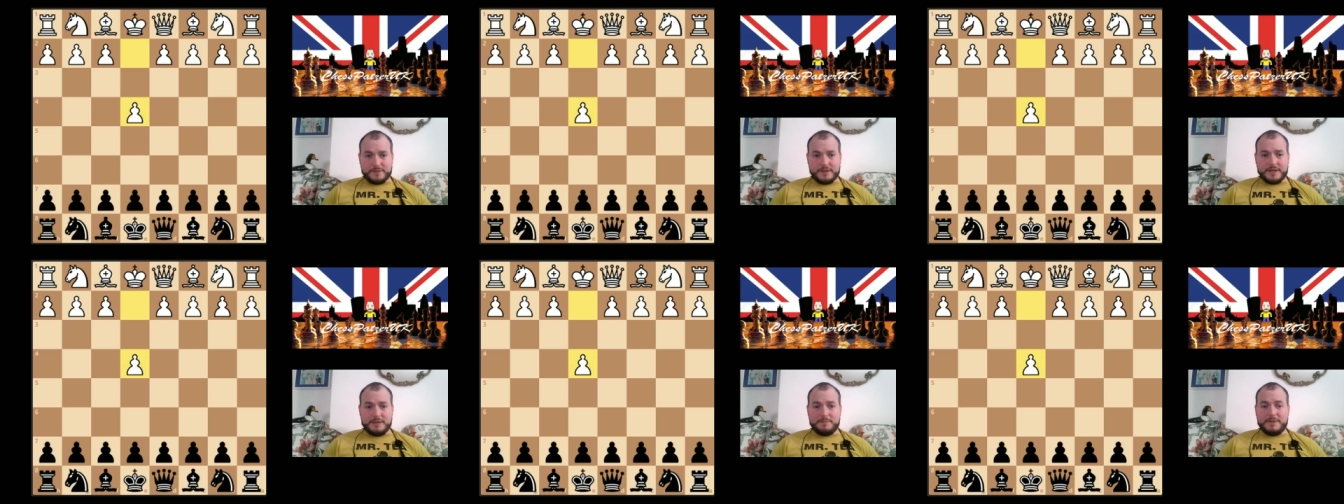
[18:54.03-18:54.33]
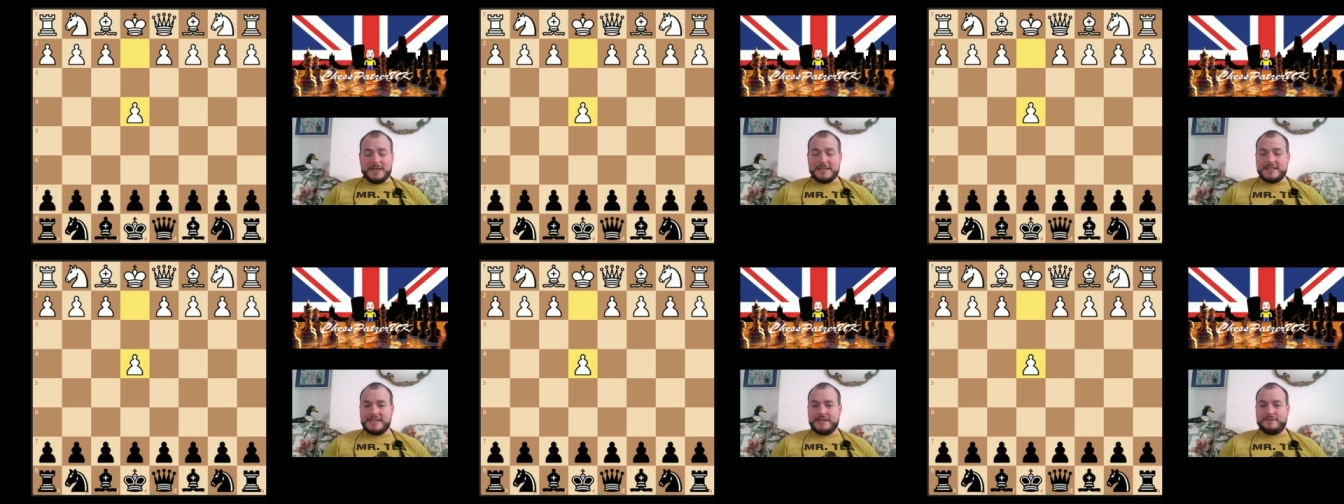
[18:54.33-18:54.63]
He
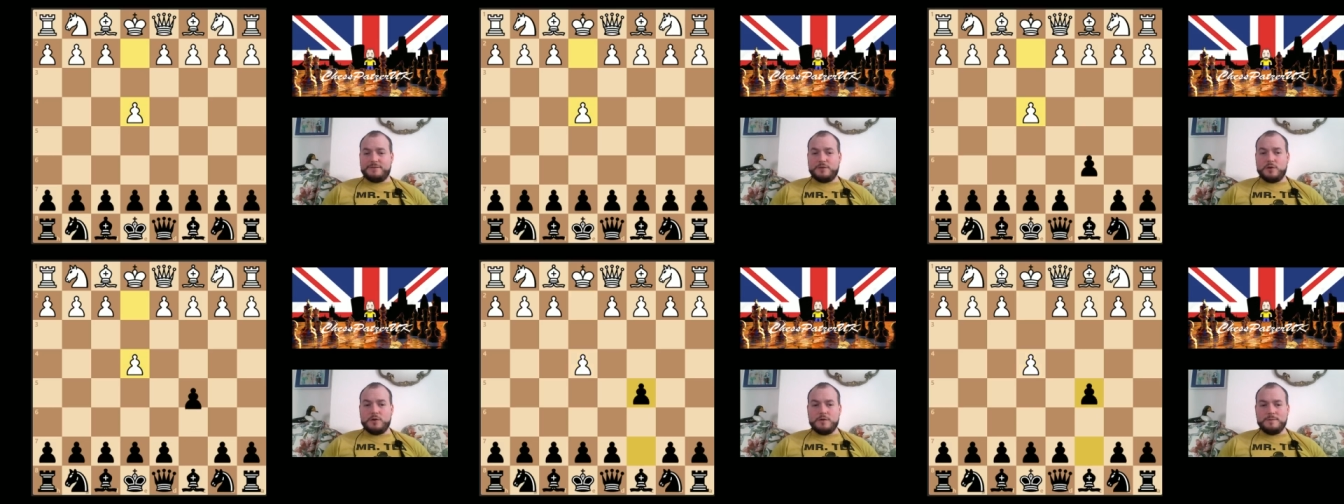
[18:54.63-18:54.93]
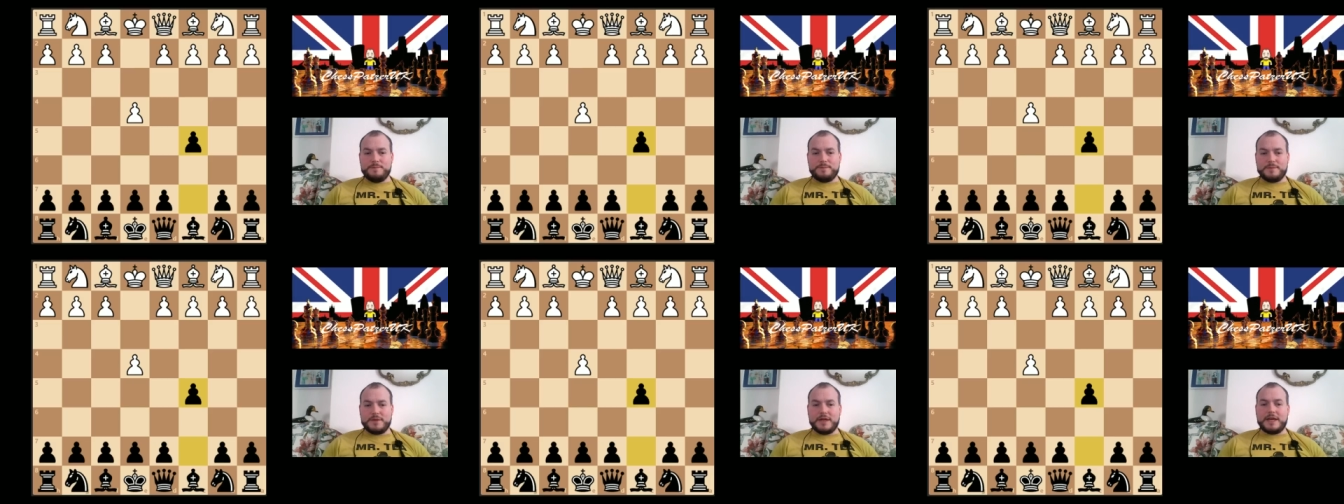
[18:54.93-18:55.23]
plays E4,
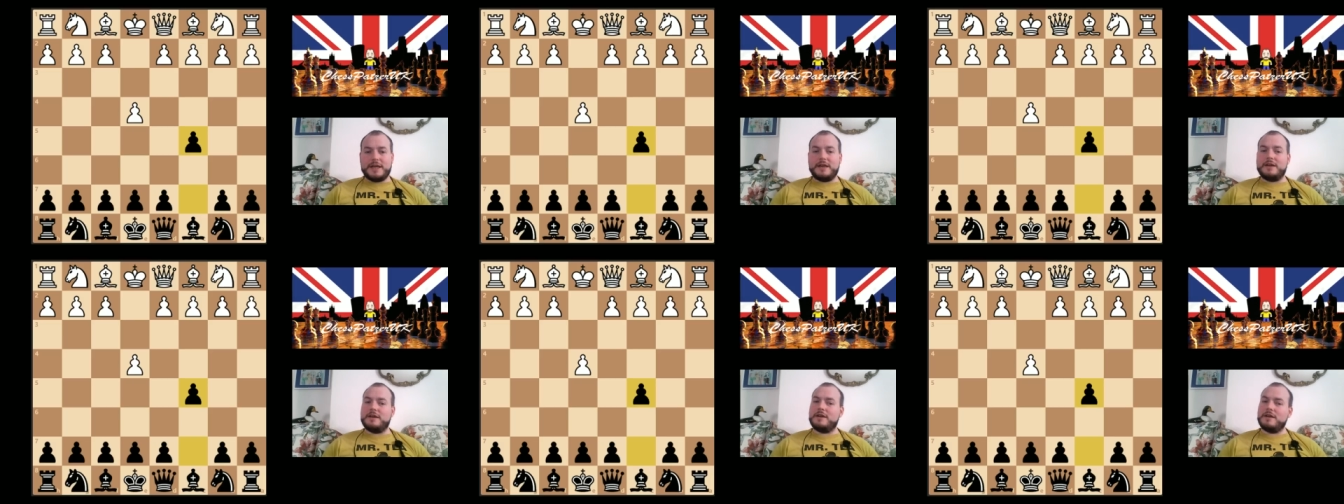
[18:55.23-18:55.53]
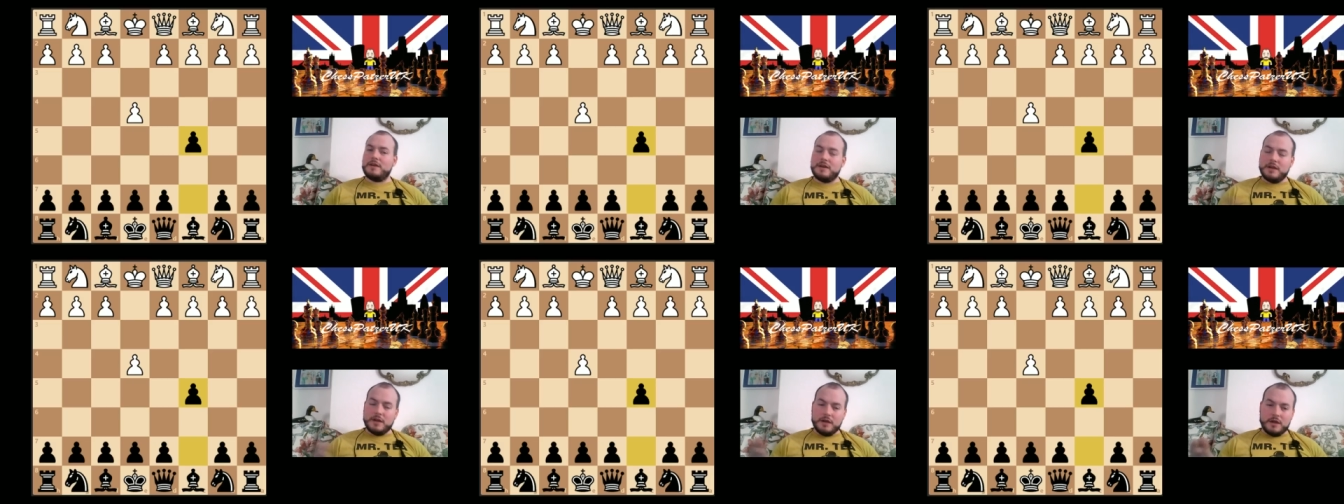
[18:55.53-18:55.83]
and
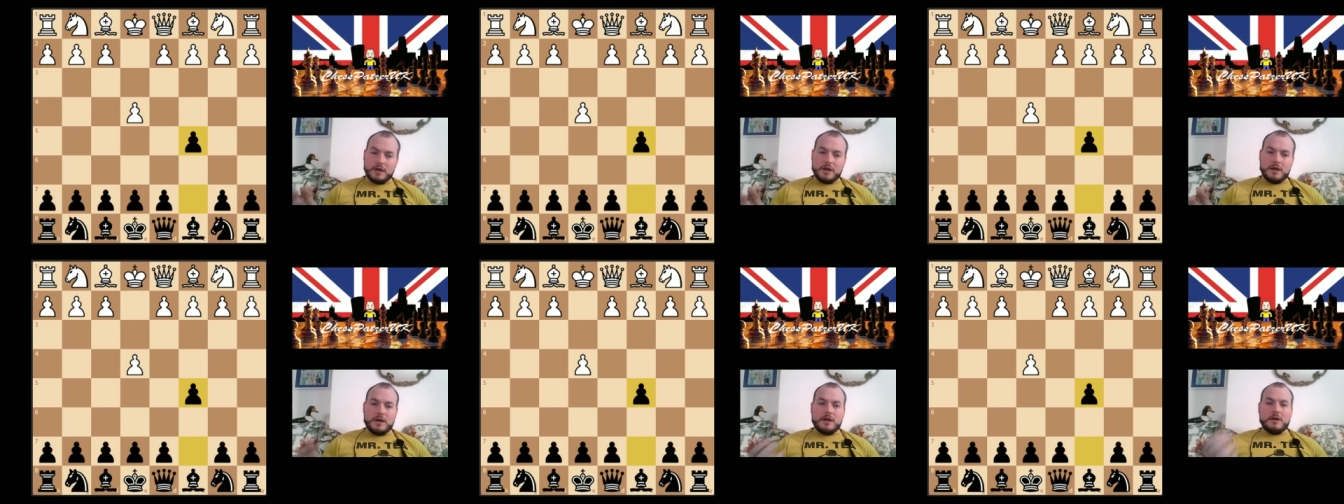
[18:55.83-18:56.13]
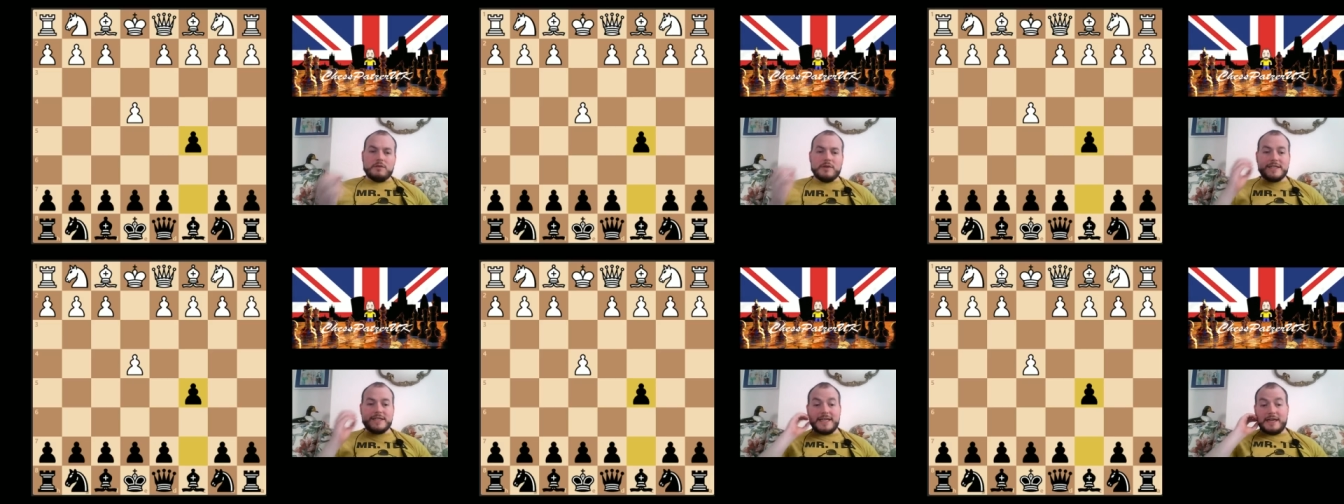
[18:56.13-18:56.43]

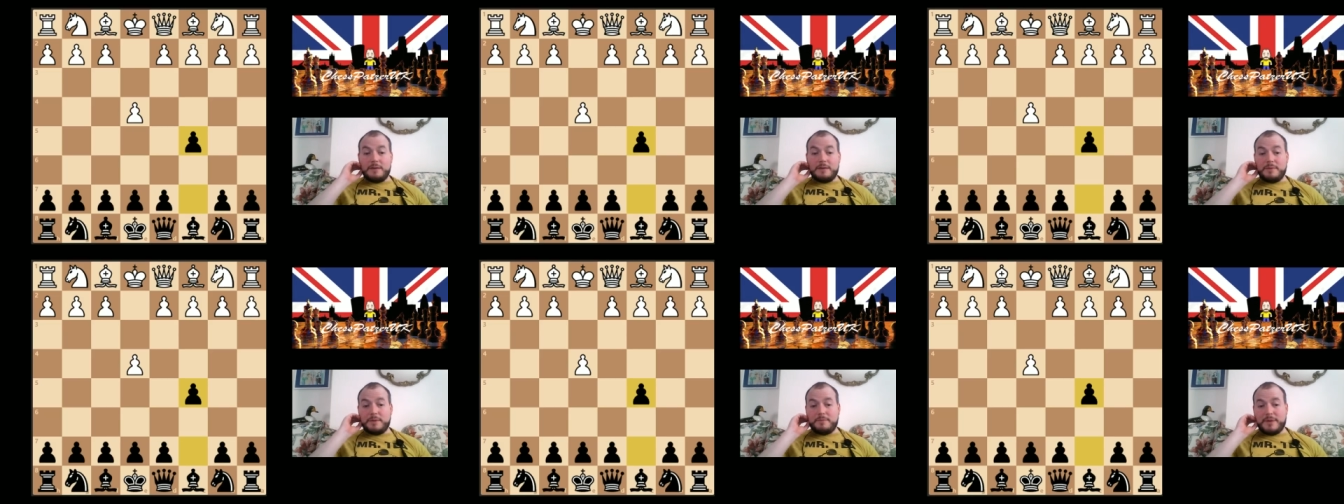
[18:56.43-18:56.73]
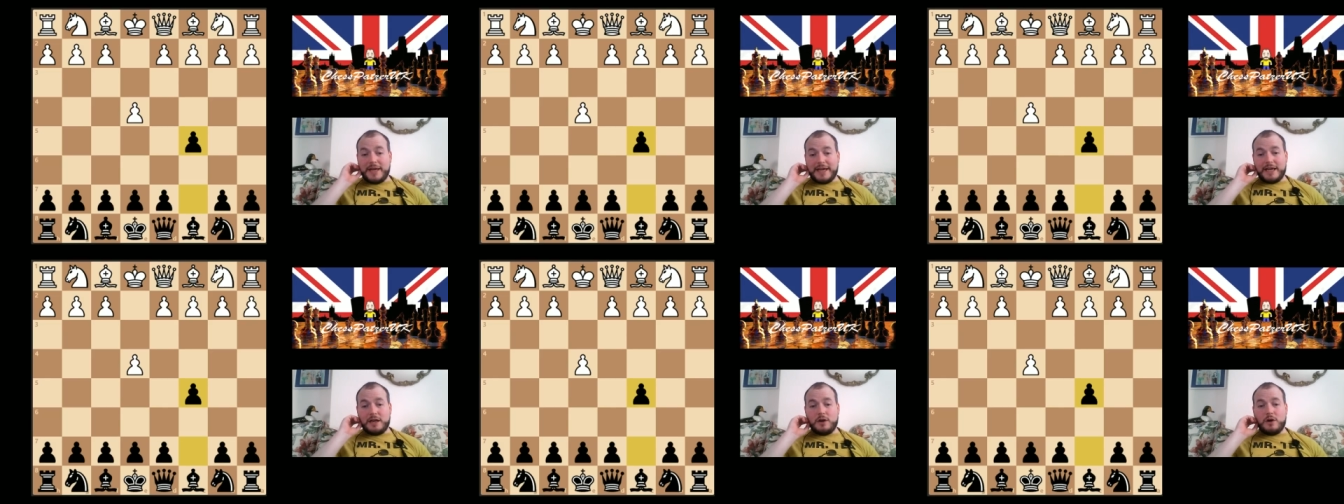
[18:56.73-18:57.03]
recently I've been
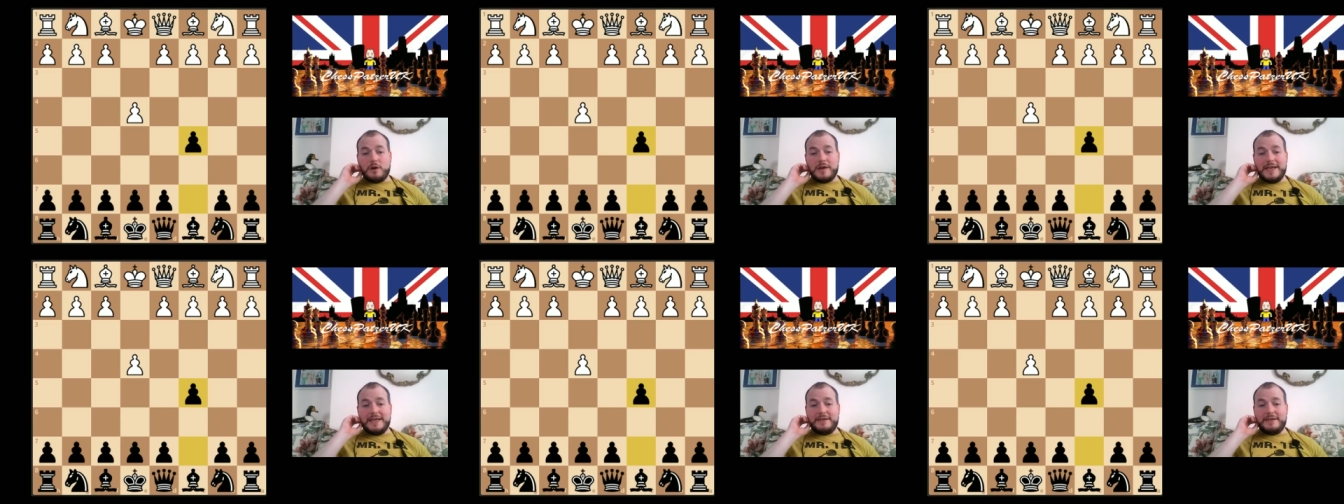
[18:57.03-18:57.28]
playing a lot of